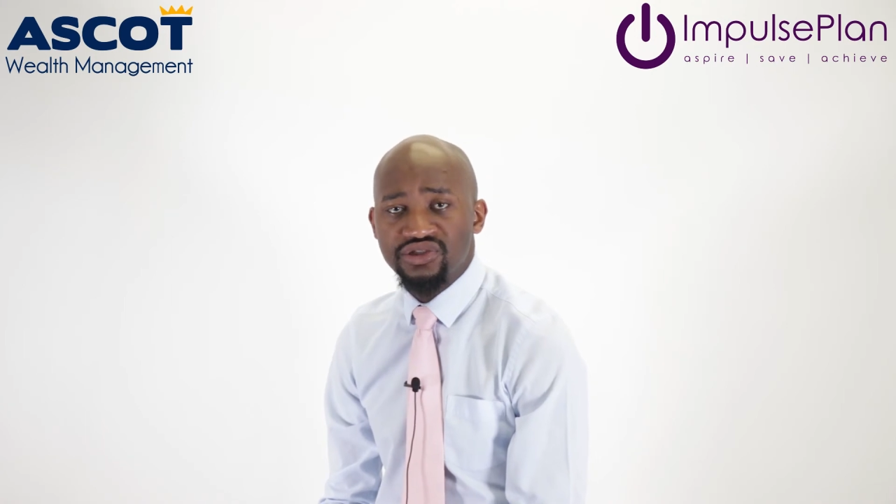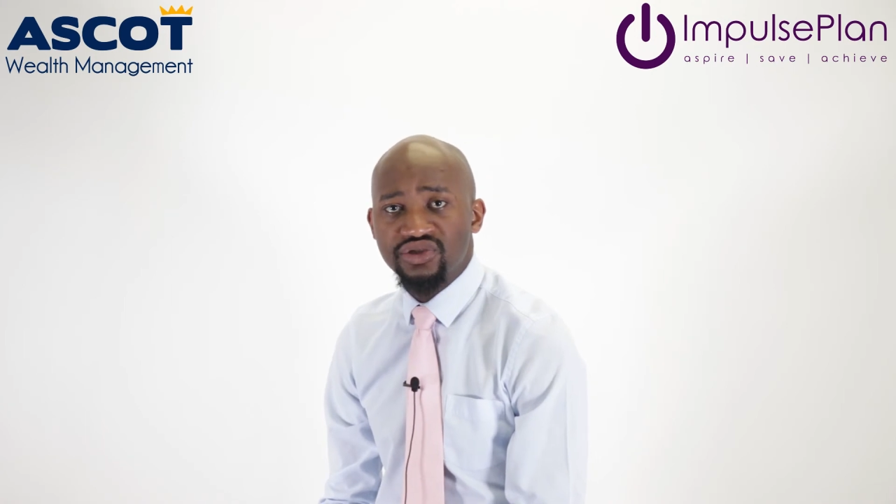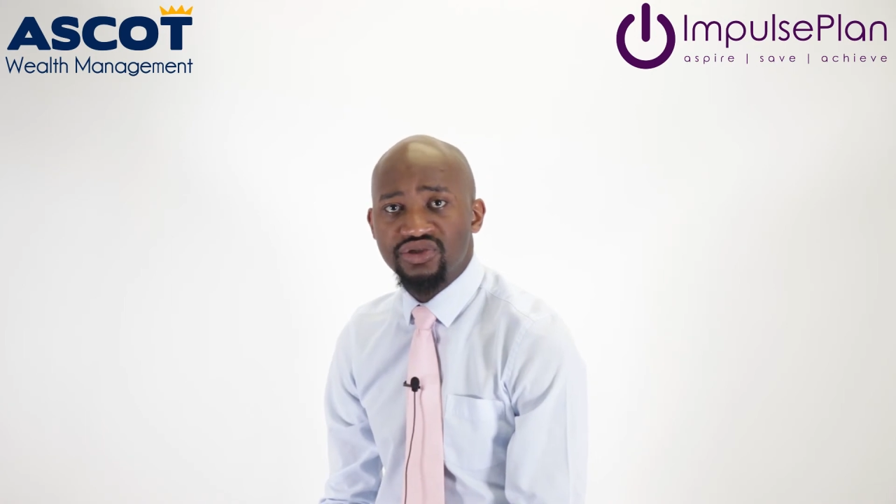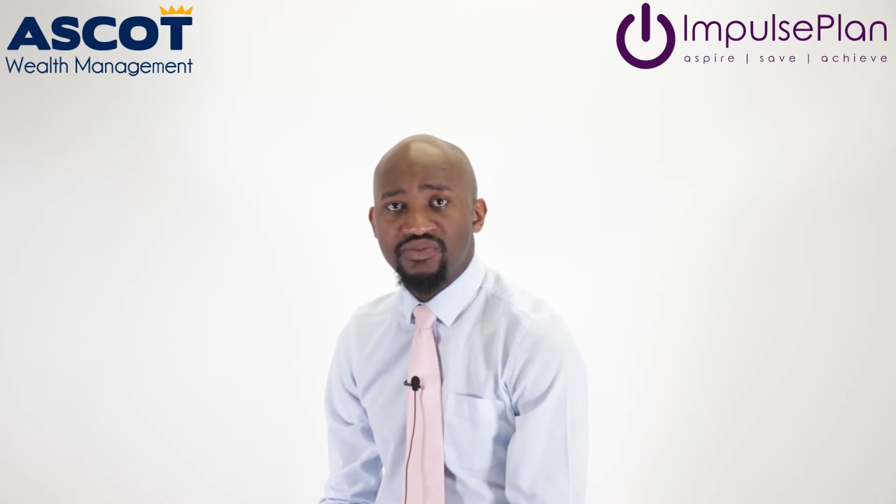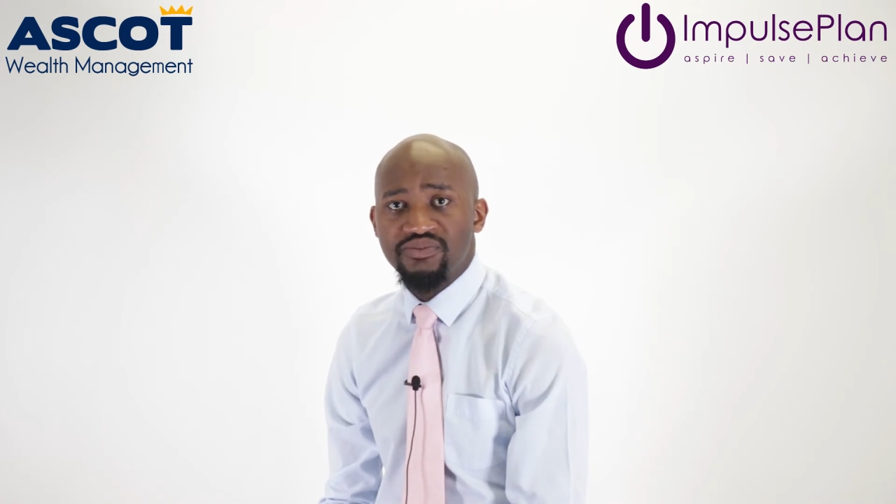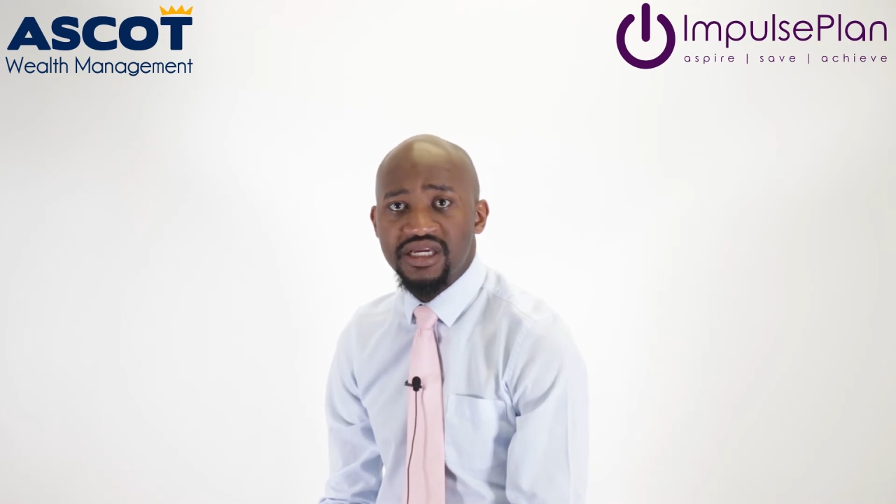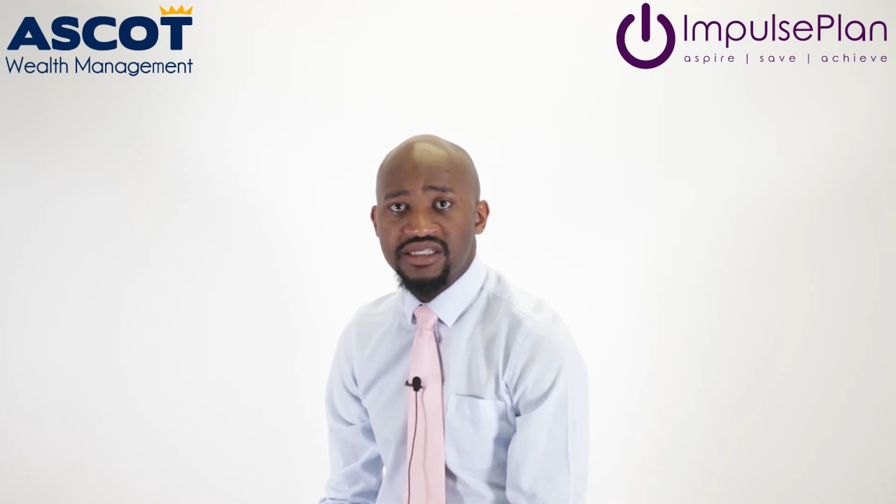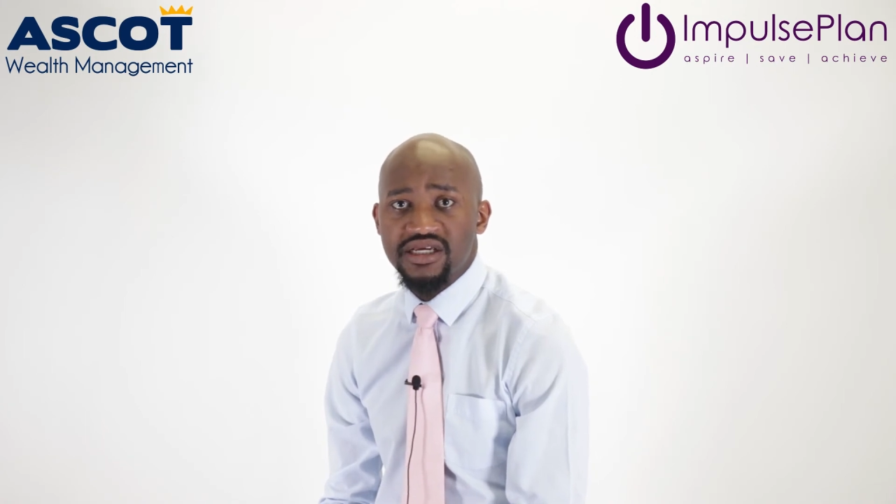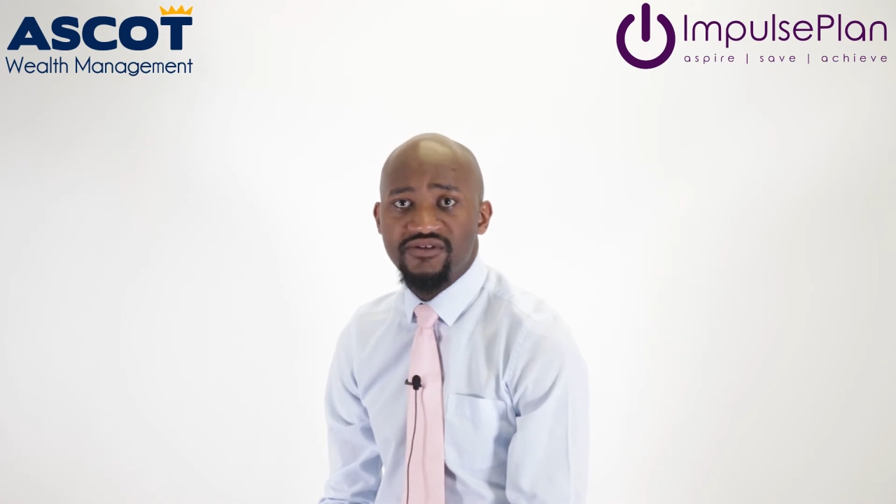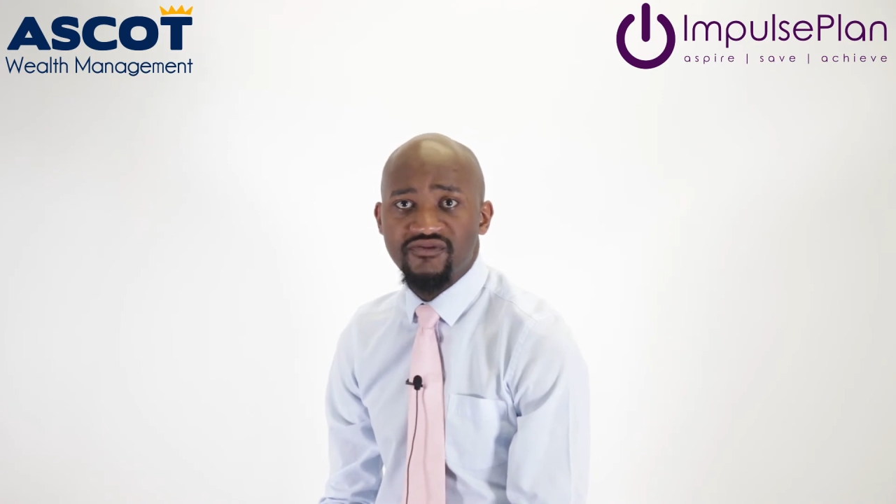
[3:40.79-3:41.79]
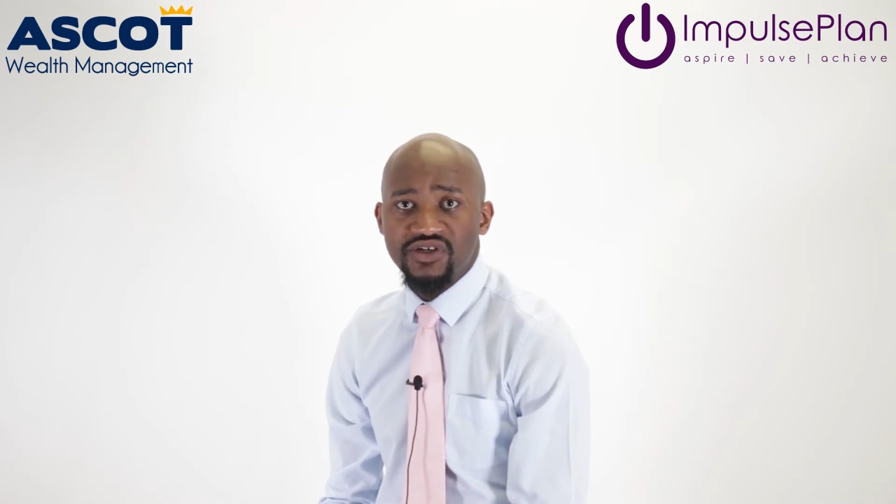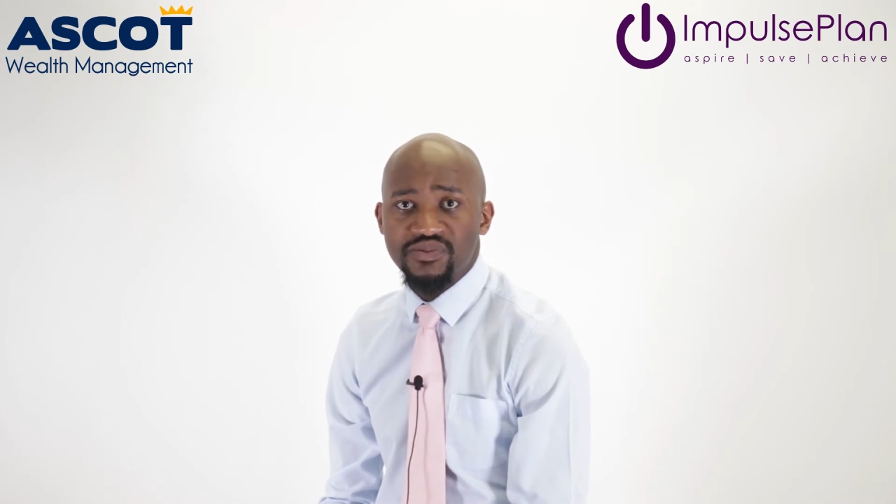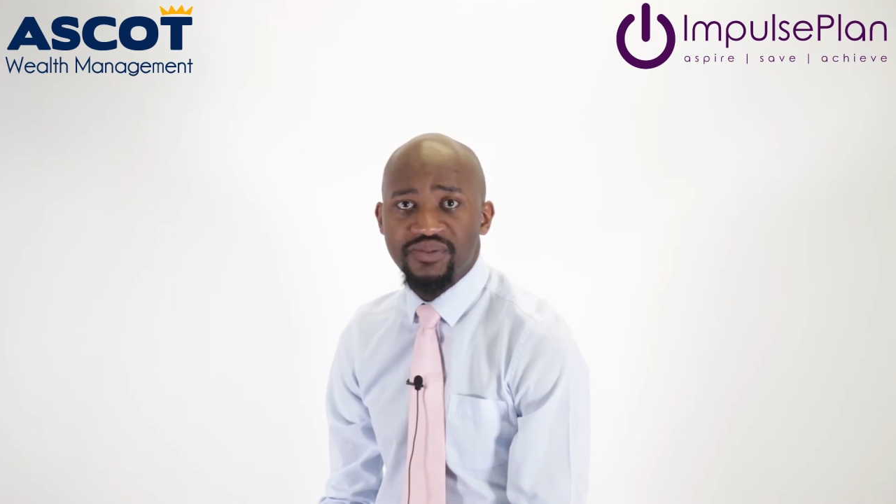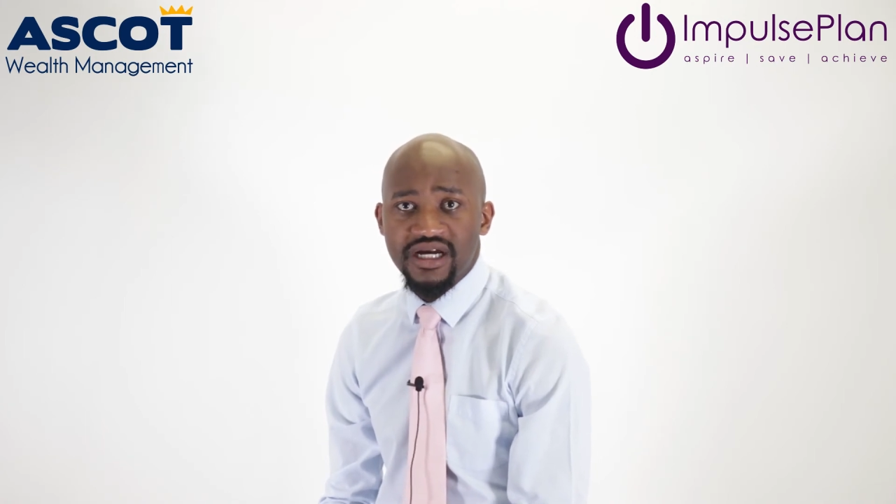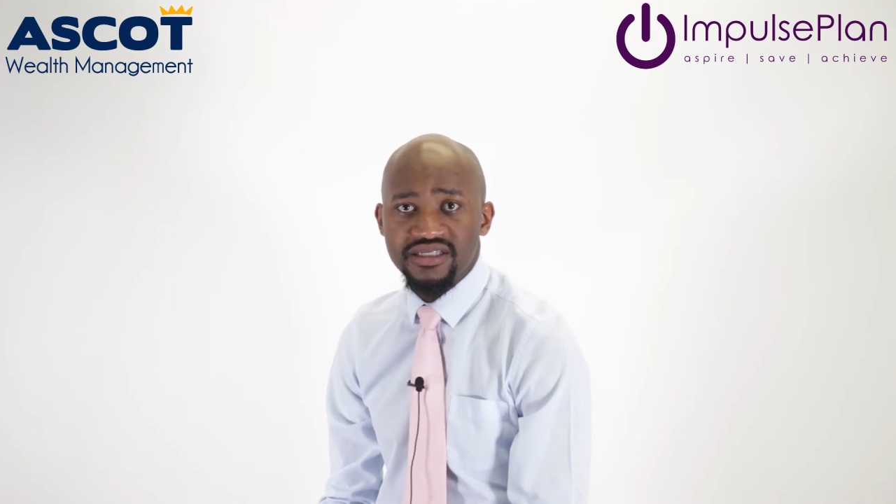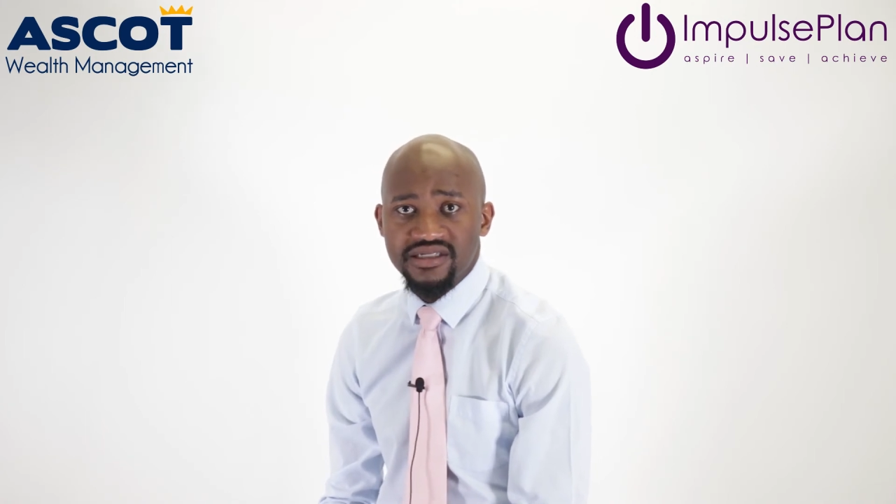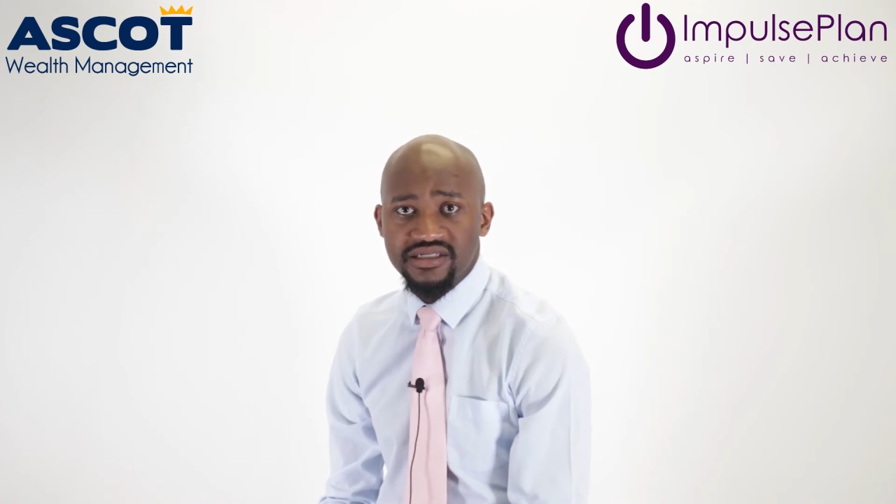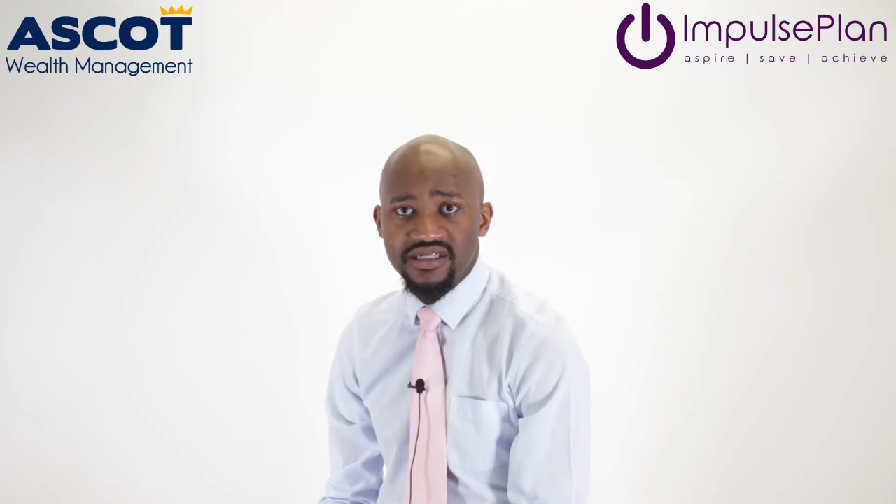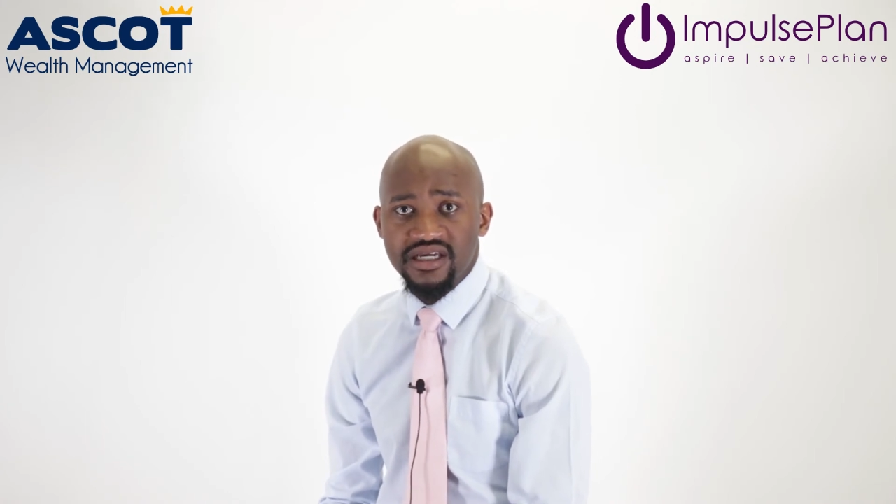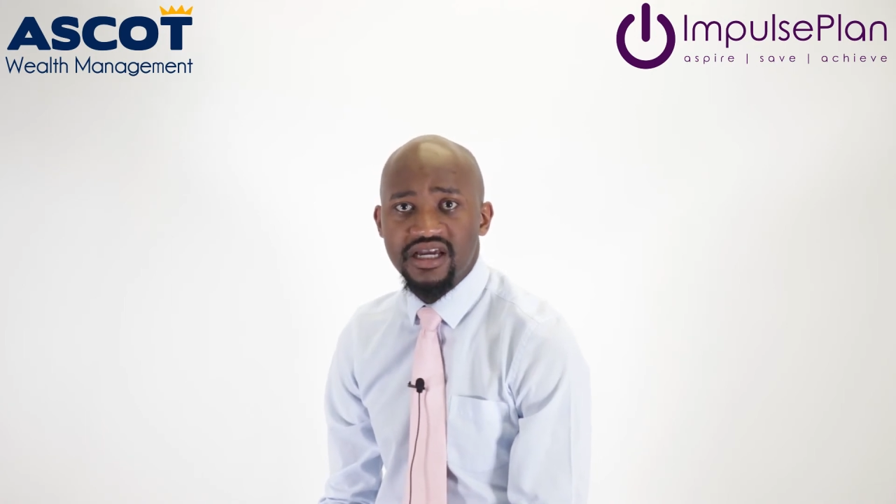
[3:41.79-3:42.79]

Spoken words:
due to meat and fish prices.